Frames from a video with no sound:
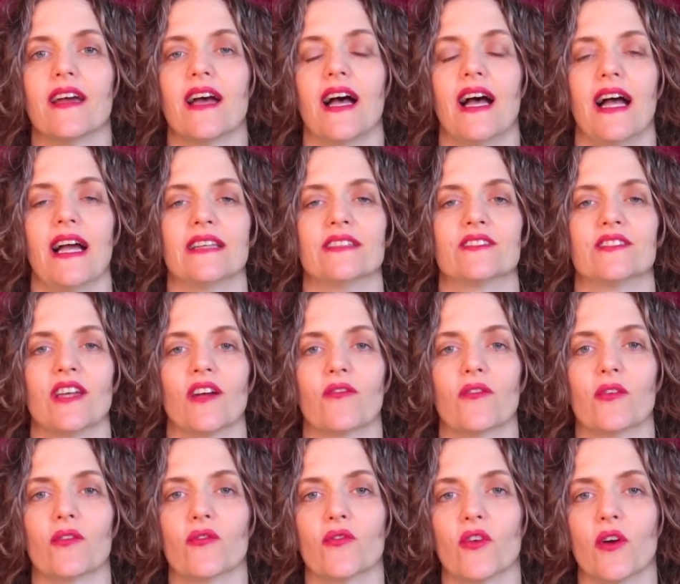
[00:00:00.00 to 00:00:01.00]
I
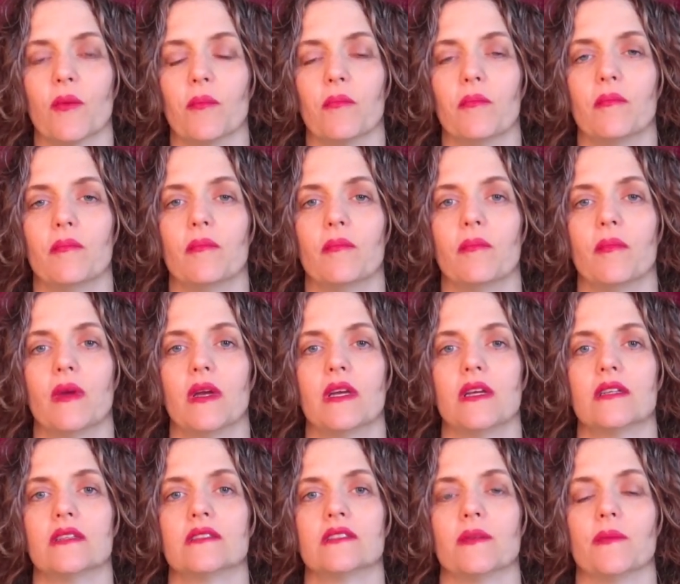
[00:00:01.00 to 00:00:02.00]
suffered from
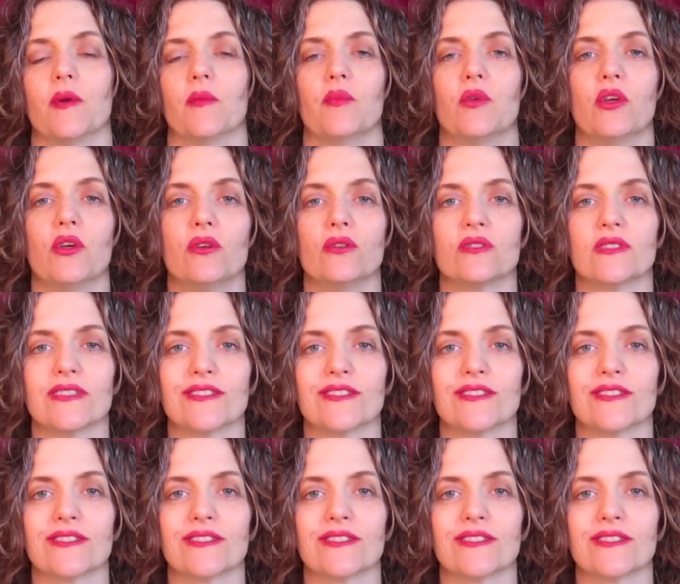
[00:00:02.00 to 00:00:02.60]
some abuse